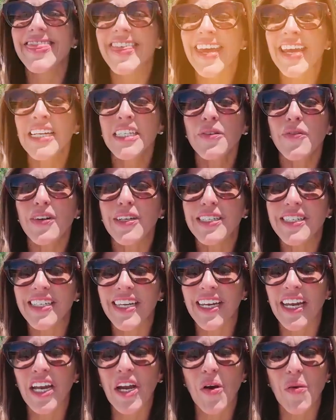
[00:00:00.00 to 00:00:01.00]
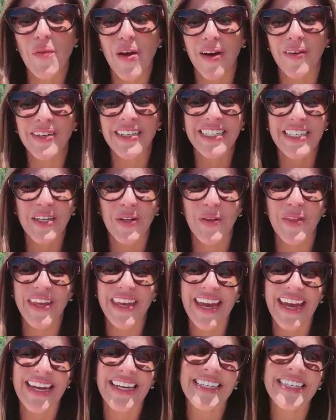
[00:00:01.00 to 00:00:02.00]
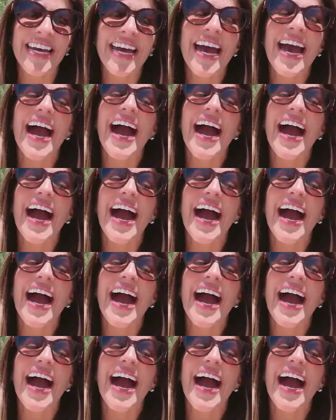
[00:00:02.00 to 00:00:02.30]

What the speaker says: Thanks for sticking around until the end.